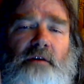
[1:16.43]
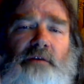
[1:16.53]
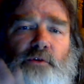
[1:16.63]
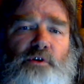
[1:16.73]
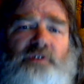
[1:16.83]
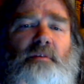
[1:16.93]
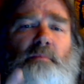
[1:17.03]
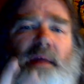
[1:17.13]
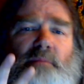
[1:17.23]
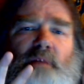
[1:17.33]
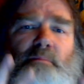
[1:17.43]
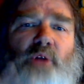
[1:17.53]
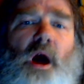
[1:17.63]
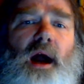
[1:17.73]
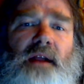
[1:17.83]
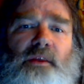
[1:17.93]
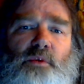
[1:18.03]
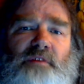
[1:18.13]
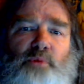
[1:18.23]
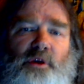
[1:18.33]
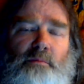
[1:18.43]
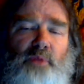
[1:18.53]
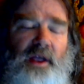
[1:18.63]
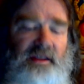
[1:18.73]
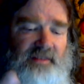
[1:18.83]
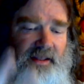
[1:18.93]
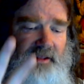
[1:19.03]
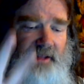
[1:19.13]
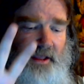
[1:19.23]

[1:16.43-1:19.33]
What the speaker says: First Amendment block that was put in place, like,